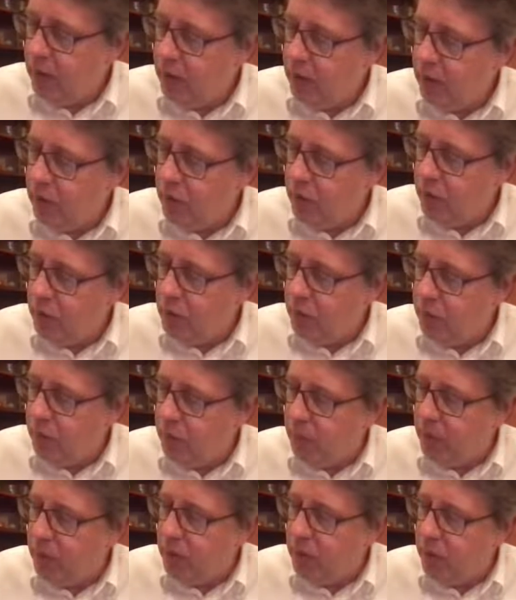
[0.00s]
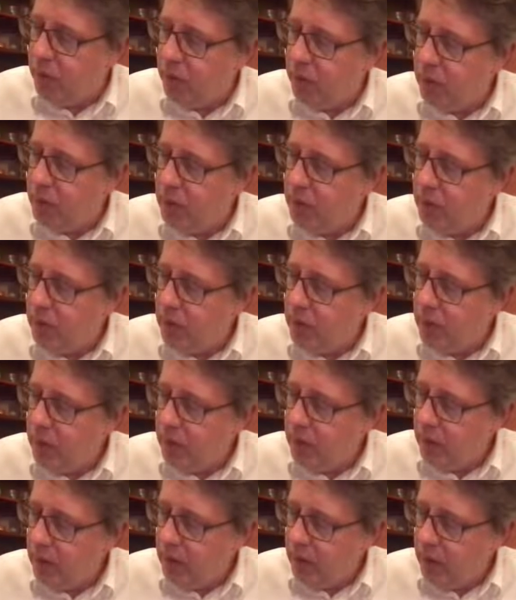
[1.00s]
do some pictures.
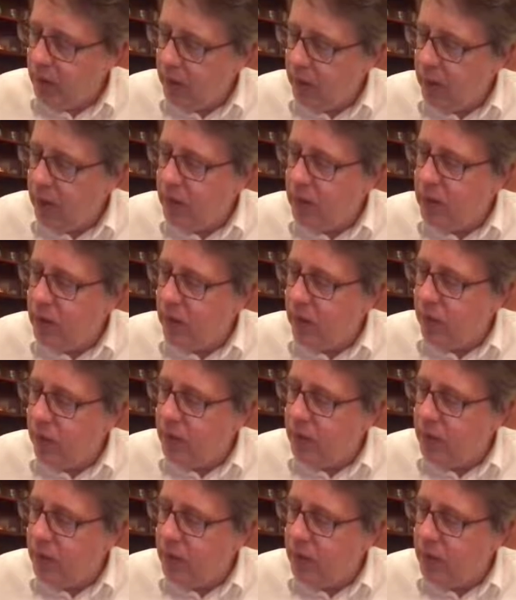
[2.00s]
And so